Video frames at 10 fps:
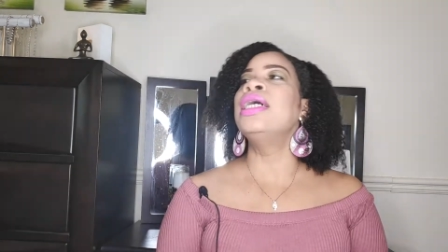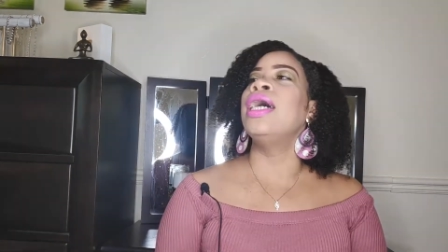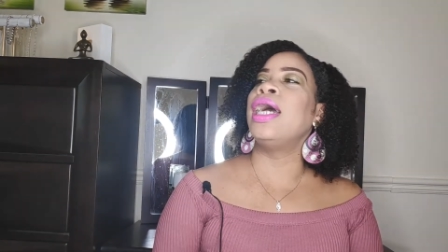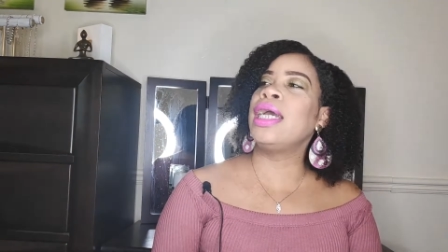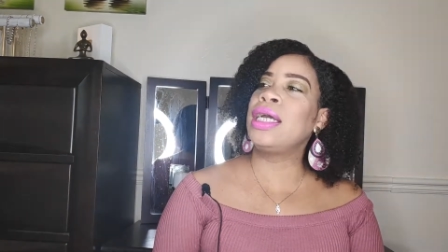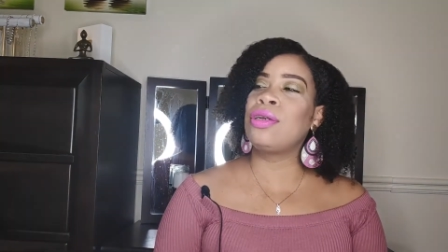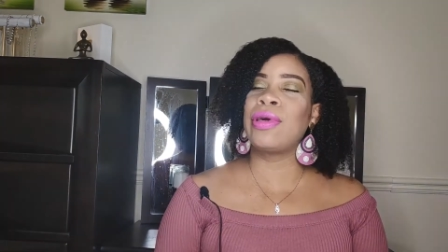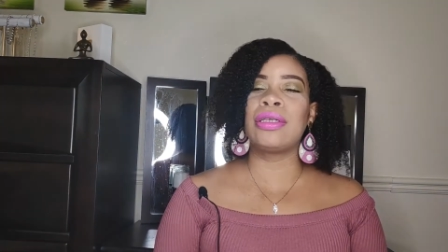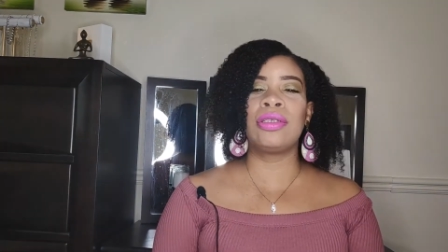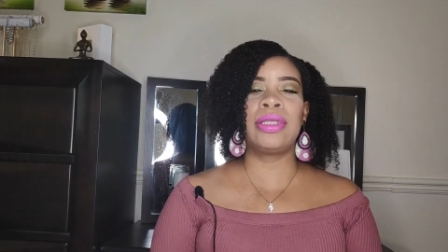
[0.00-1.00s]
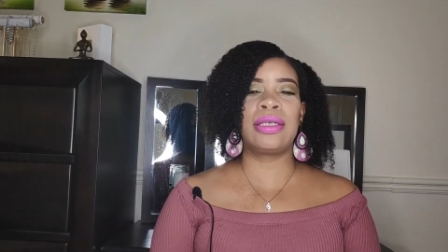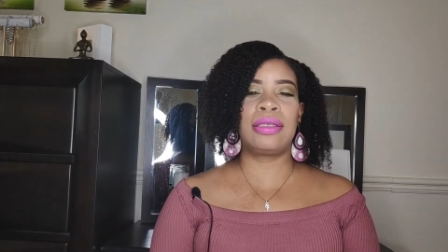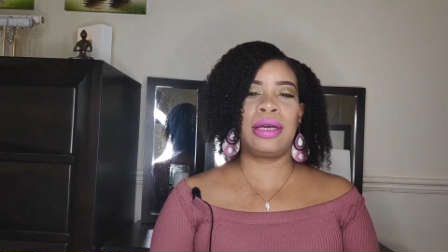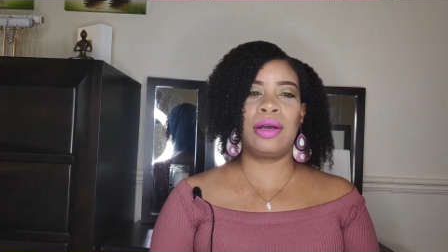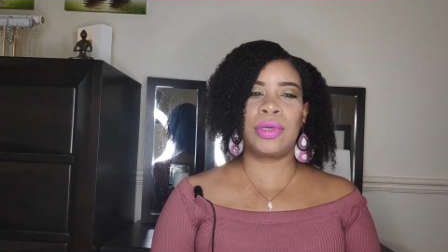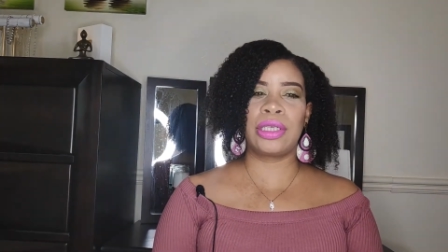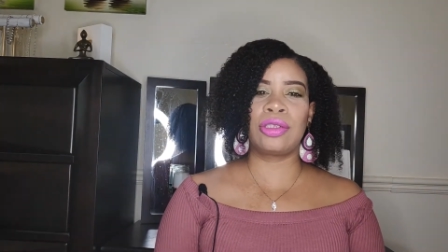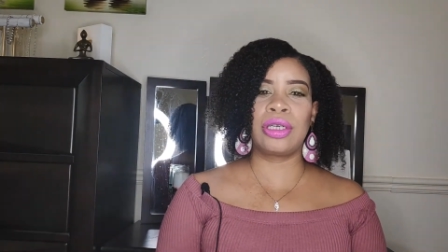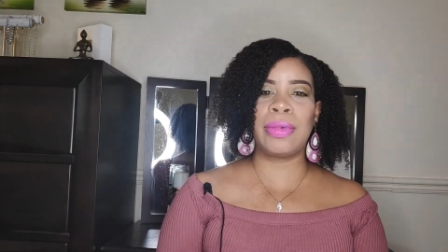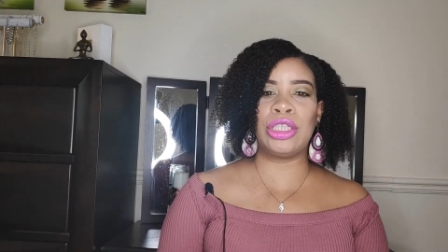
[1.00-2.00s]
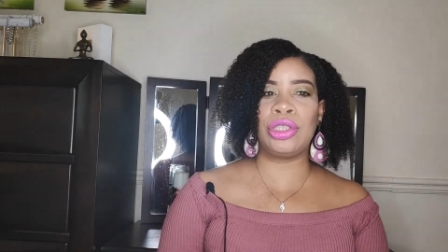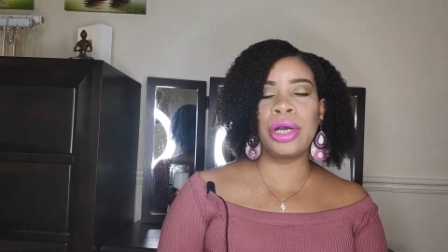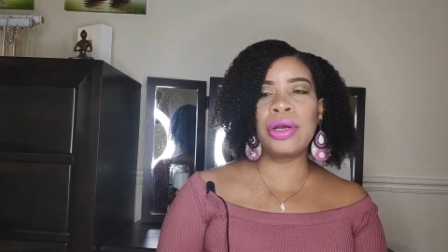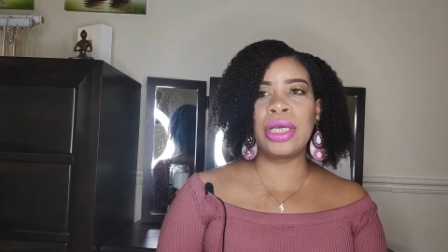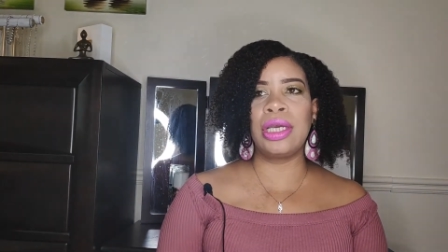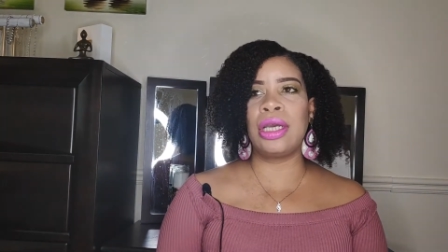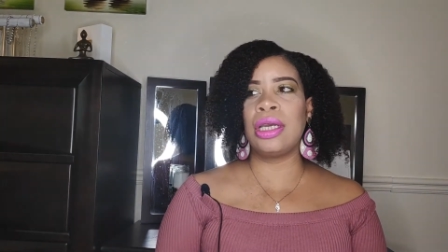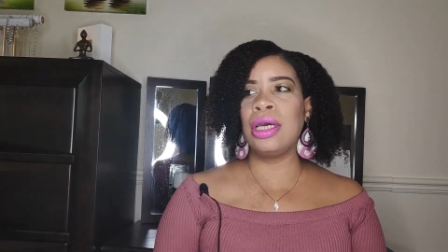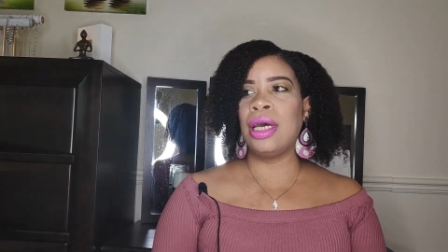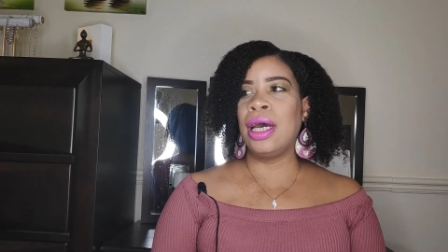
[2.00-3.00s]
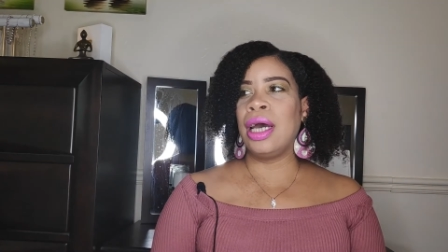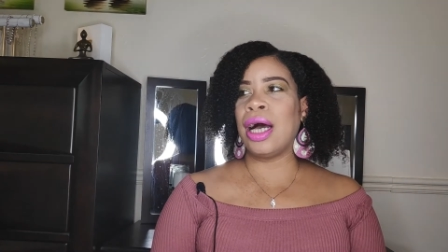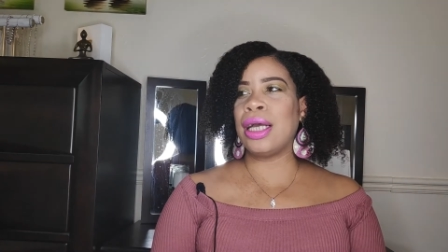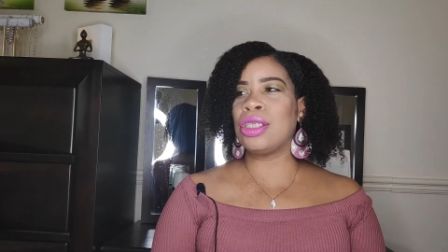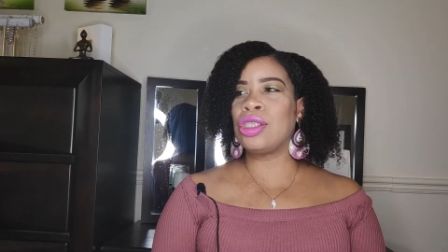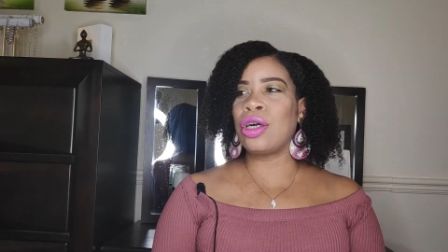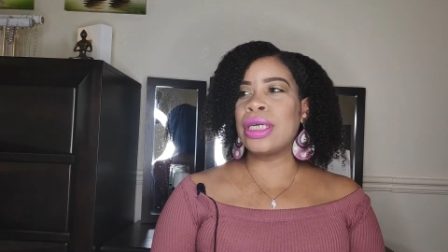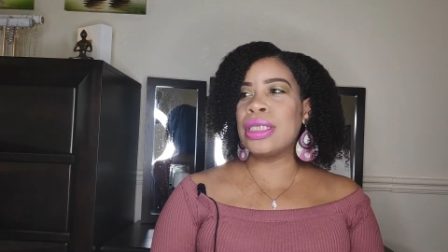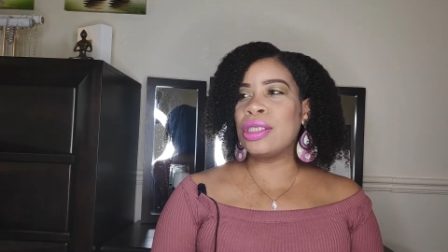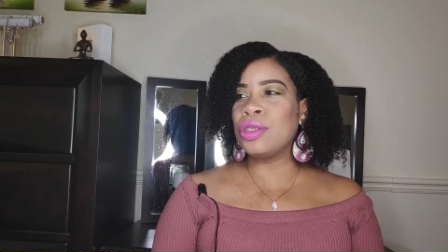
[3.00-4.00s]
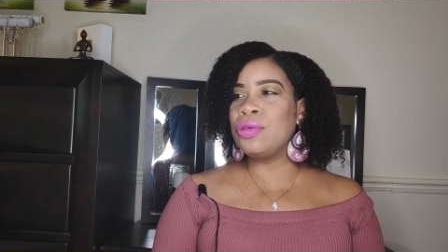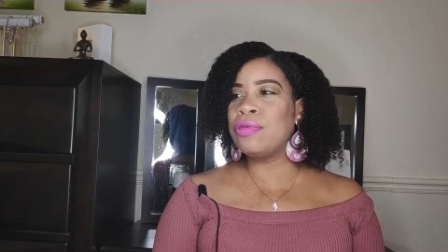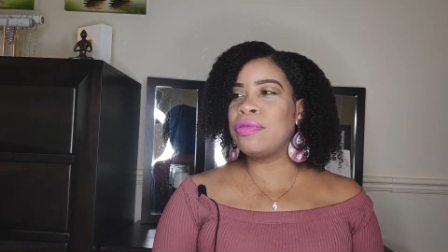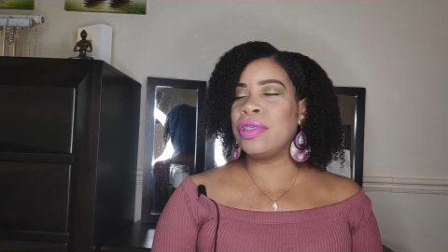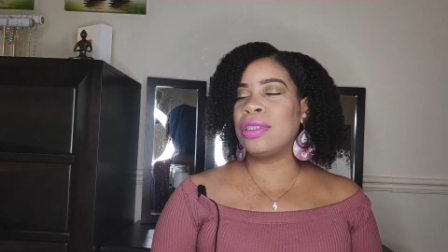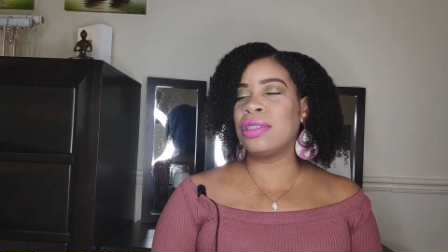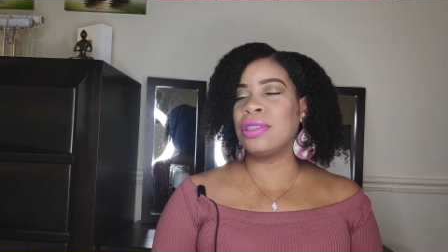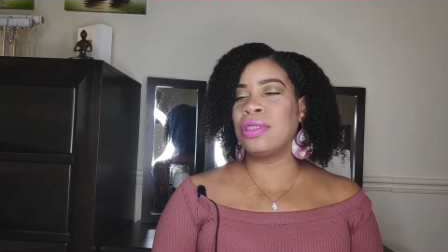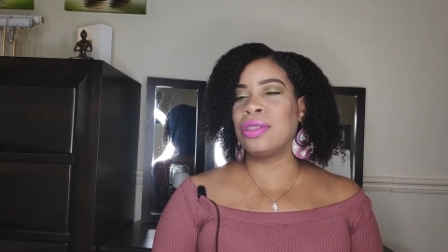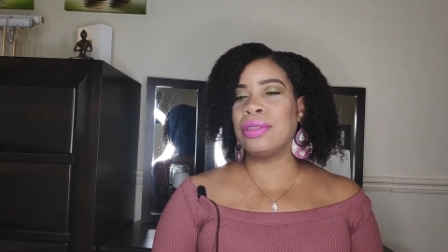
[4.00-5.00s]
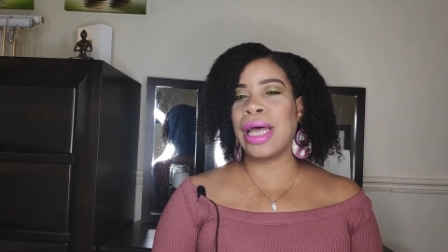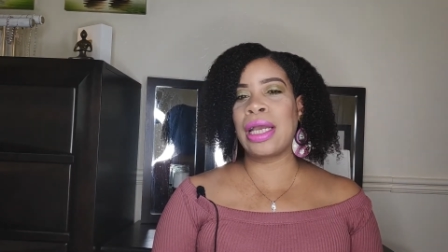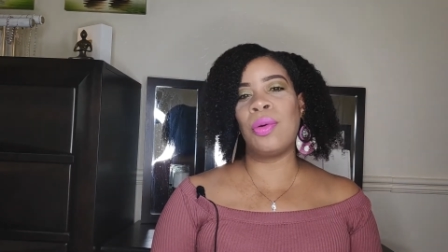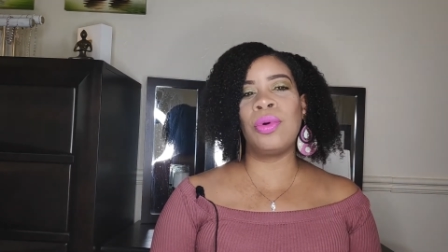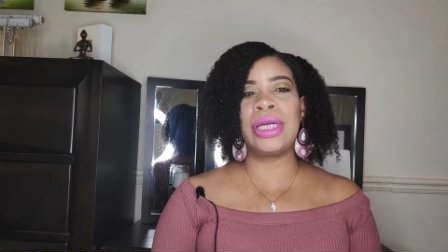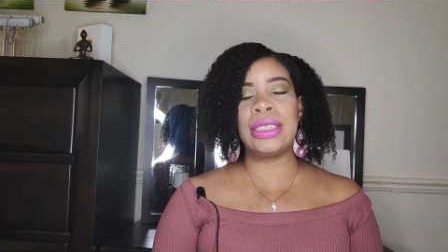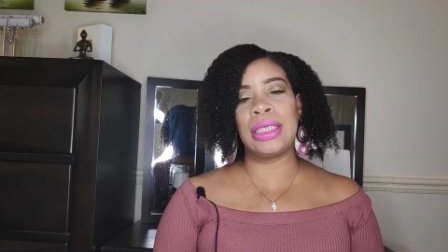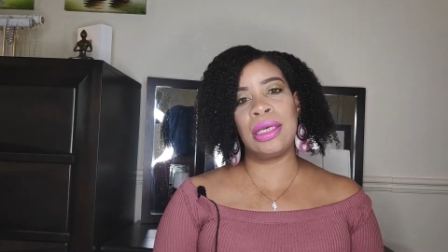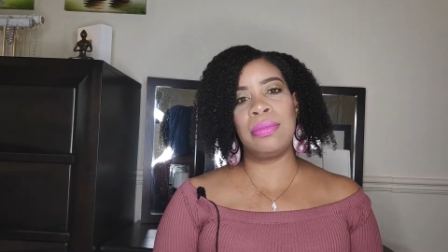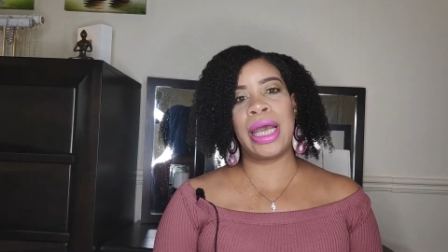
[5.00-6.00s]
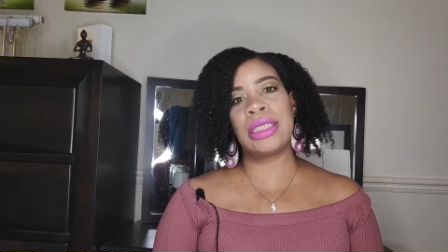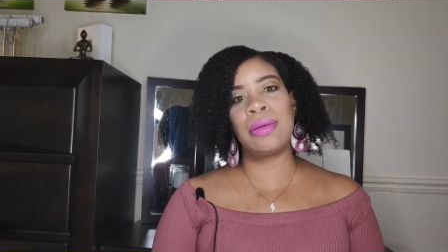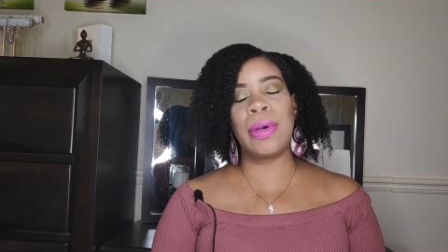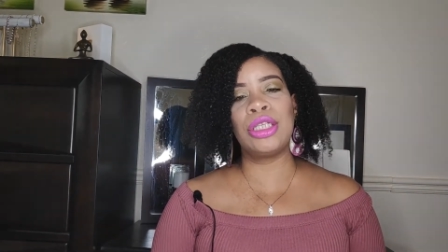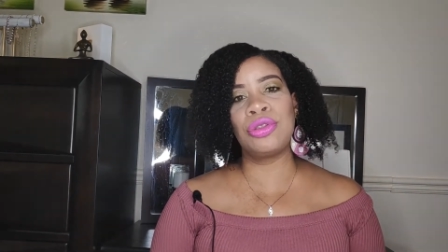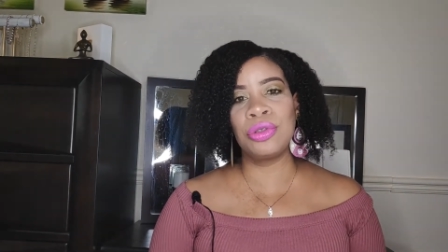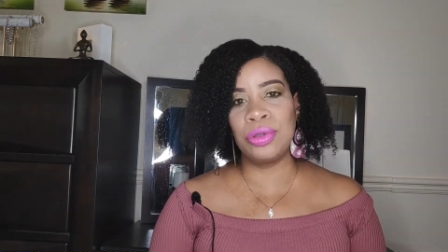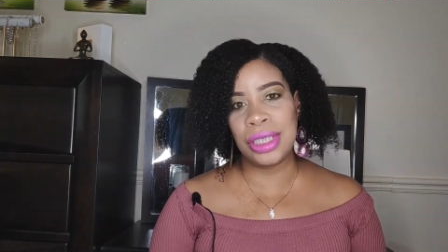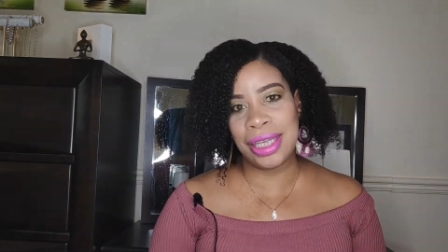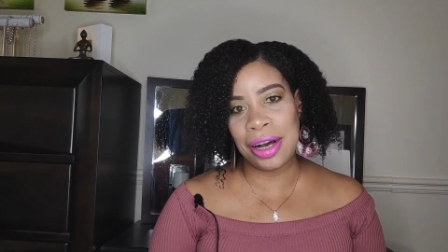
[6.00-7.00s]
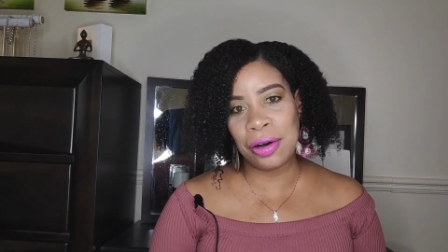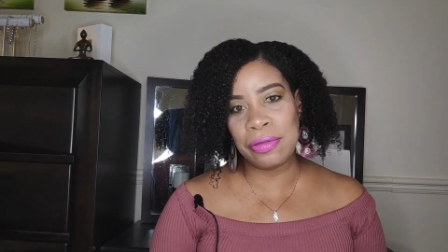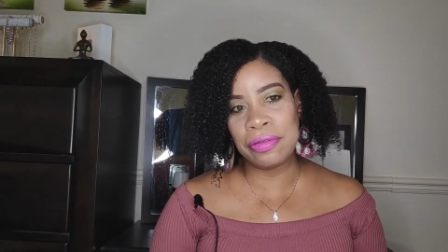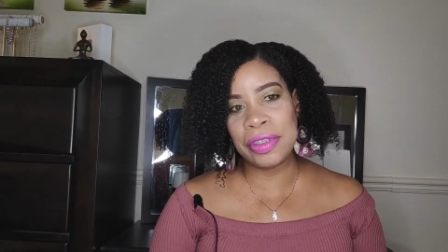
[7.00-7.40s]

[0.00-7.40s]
And around 2009, when I started my journey, I started to feel like I wanted to get back to my true self.